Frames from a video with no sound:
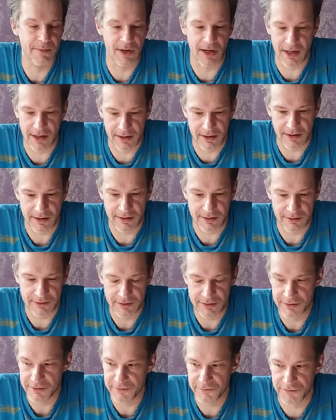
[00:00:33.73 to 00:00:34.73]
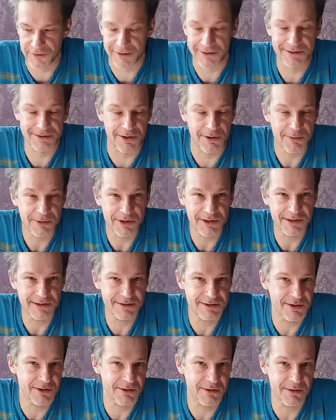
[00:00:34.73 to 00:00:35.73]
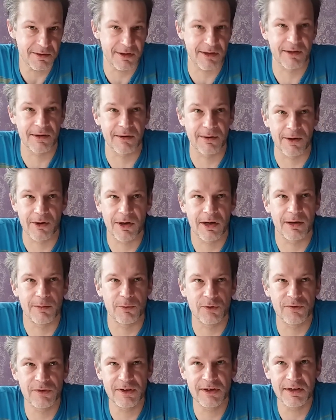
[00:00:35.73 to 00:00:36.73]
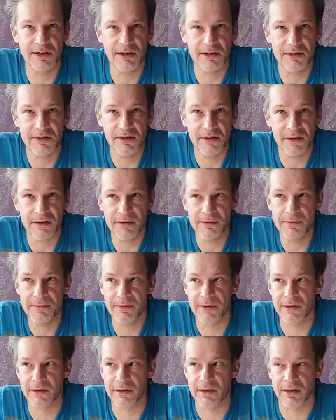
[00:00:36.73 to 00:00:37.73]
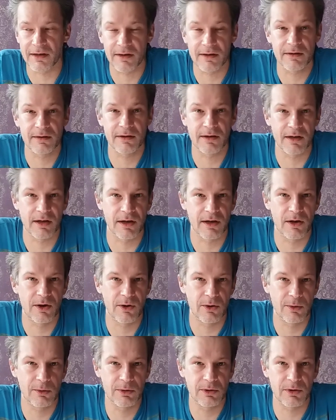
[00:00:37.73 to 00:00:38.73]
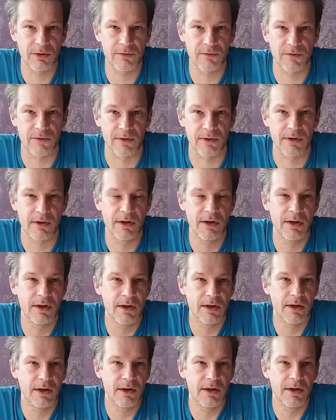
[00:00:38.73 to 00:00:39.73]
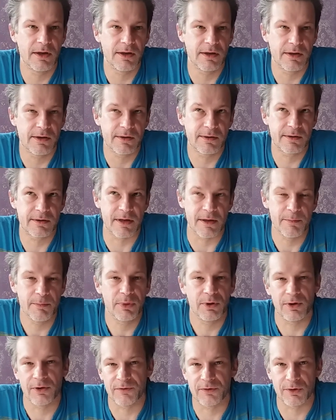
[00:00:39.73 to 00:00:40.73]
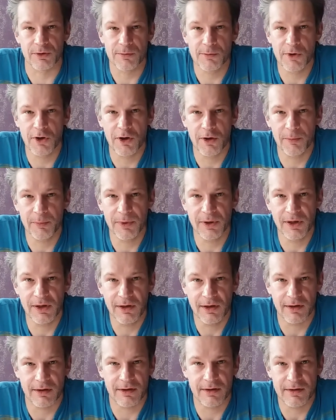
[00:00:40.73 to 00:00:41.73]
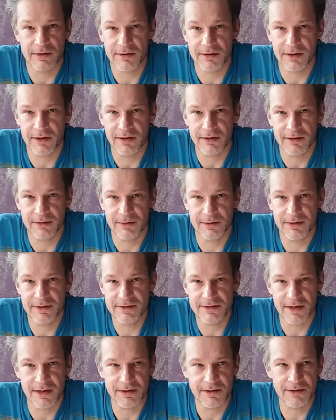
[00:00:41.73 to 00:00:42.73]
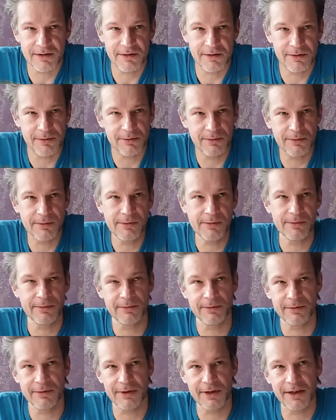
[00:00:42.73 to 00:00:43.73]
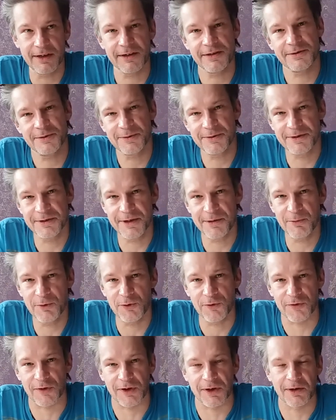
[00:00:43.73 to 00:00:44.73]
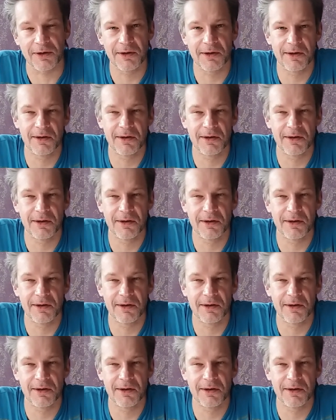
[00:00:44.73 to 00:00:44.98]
and for some reason, a local movie theater got a hold of a Temple of Doom copy and they decided to take us to see the movie.